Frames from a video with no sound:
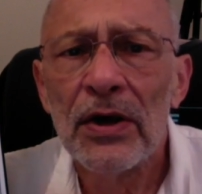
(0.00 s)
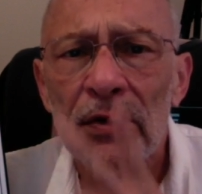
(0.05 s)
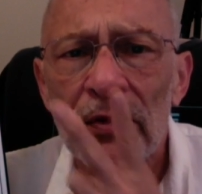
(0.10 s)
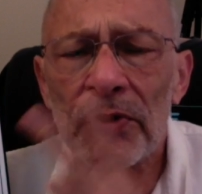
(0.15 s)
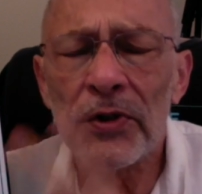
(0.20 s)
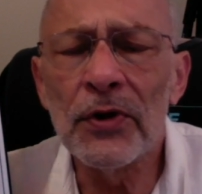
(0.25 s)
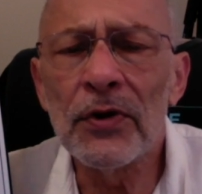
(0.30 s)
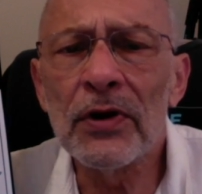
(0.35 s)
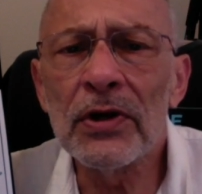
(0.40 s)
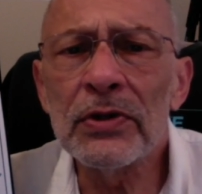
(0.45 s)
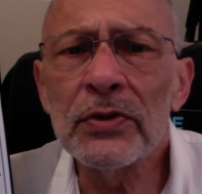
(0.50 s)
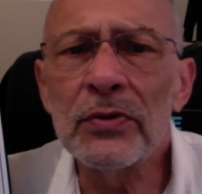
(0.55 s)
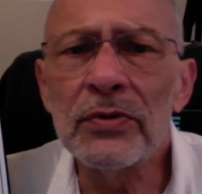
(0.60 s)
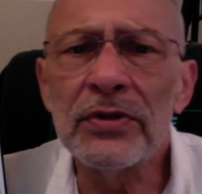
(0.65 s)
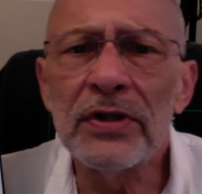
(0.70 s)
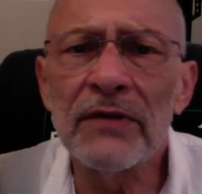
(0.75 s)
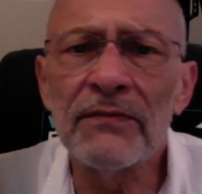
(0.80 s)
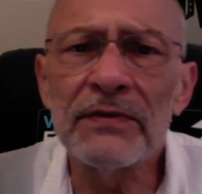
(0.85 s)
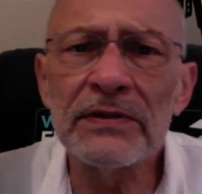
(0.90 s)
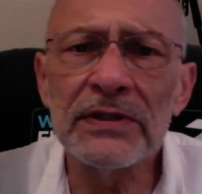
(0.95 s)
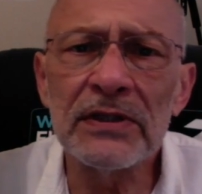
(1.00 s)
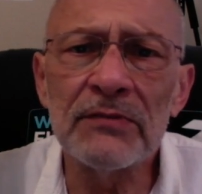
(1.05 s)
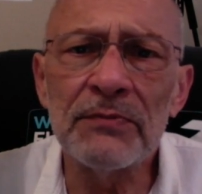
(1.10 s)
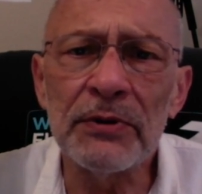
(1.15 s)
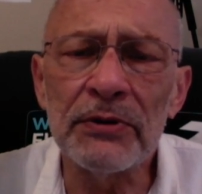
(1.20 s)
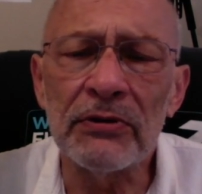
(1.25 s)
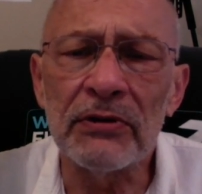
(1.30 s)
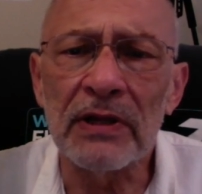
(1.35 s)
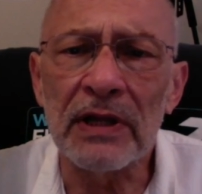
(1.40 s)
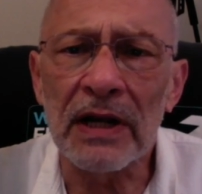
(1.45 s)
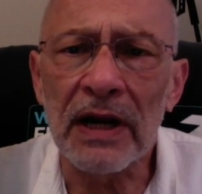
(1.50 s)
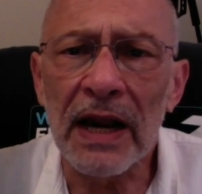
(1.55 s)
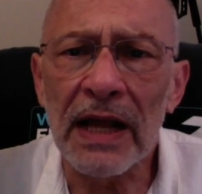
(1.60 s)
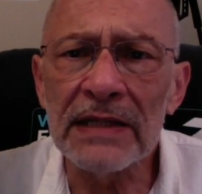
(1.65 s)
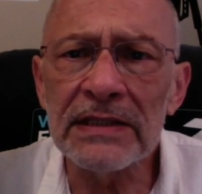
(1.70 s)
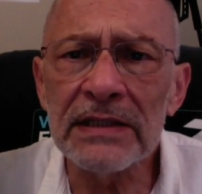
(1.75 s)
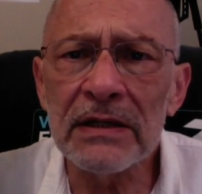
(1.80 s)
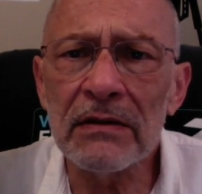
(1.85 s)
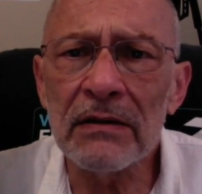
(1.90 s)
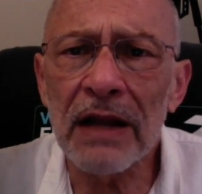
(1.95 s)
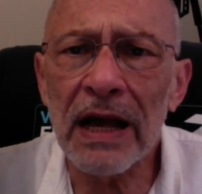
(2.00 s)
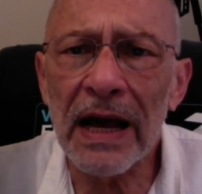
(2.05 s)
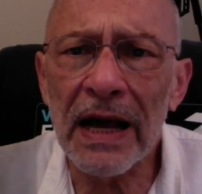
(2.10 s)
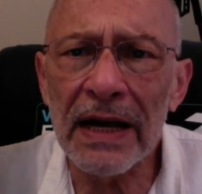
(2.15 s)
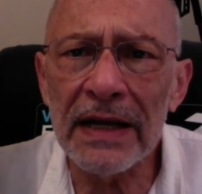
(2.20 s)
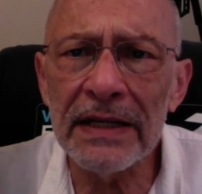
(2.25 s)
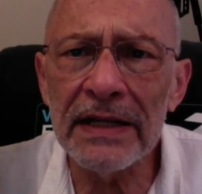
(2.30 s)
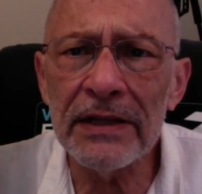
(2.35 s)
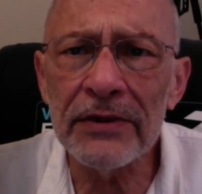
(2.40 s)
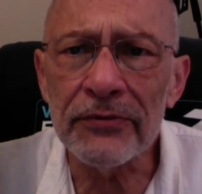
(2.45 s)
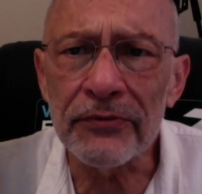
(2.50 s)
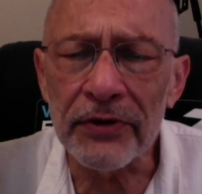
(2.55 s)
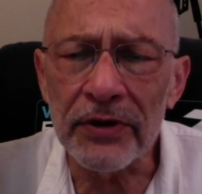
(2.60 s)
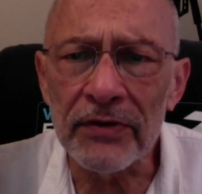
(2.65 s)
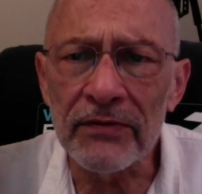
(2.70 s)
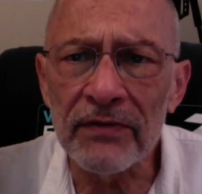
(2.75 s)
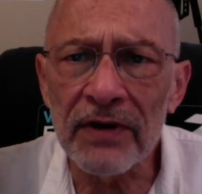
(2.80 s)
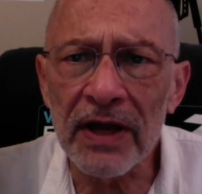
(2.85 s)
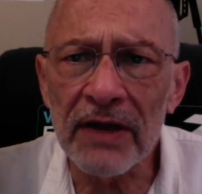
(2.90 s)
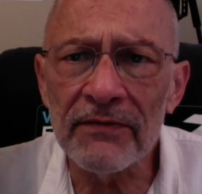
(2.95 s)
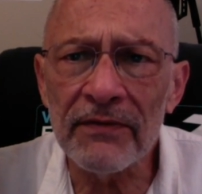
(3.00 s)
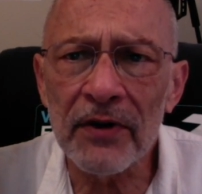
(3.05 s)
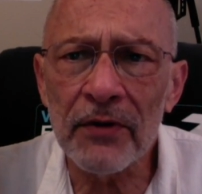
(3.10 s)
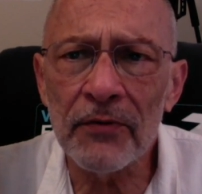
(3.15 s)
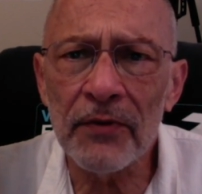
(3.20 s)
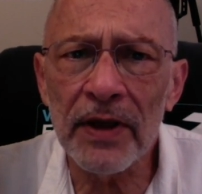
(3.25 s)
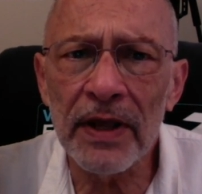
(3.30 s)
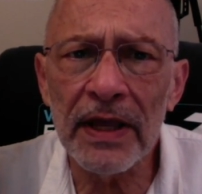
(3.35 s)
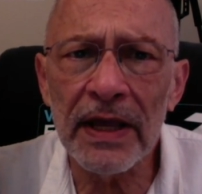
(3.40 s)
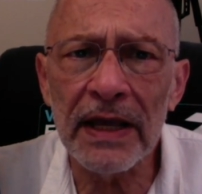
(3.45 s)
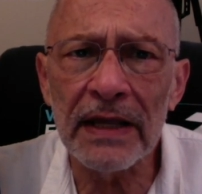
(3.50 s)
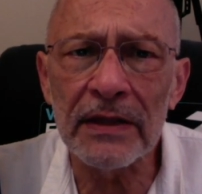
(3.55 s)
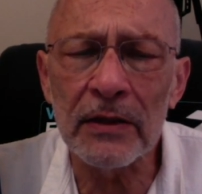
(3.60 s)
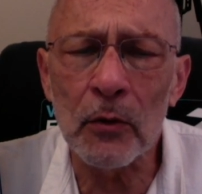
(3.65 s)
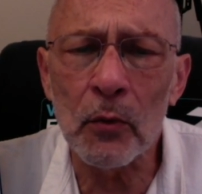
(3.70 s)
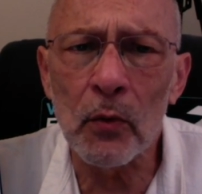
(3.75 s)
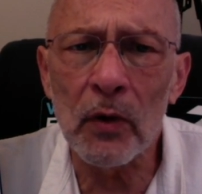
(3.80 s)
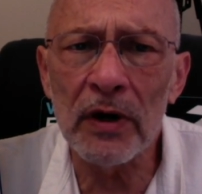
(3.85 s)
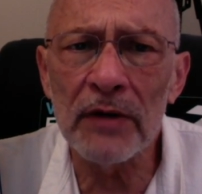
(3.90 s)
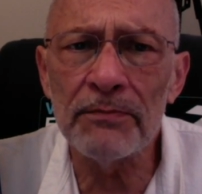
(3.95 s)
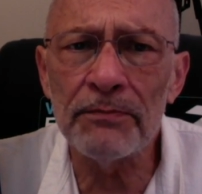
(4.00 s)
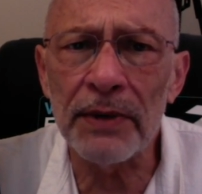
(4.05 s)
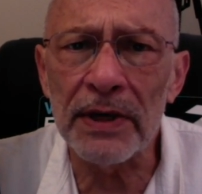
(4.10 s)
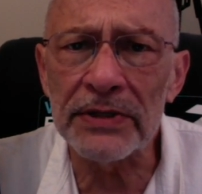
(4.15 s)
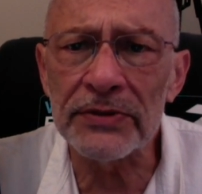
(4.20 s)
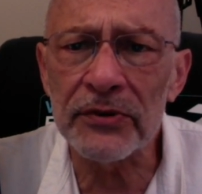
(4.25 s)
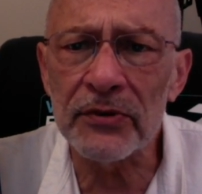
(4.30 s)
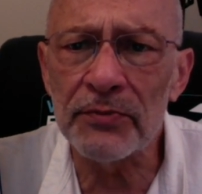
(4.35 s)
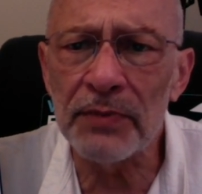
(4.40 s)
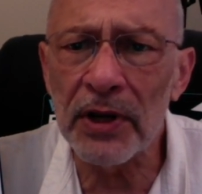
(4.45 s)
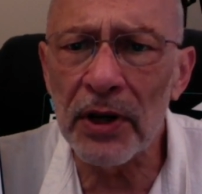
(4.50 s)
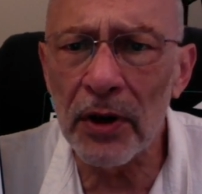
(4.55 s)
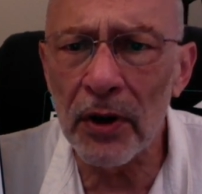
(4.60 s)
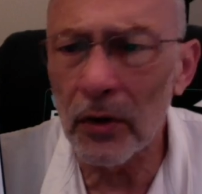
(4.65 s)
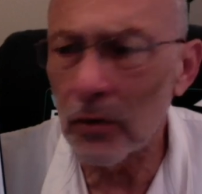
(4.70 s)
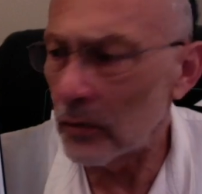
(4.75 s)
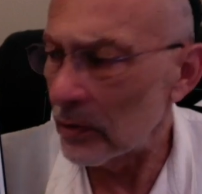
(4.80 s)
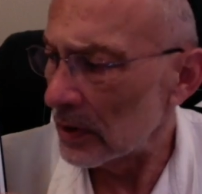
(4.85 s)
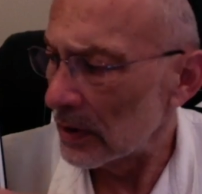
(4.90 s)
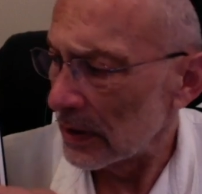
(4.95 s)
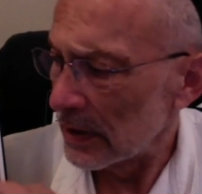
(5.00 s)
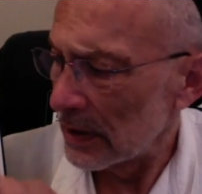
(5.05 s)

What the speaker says: there are 2 differences between the classical Adi tree of life array and the one pictured below.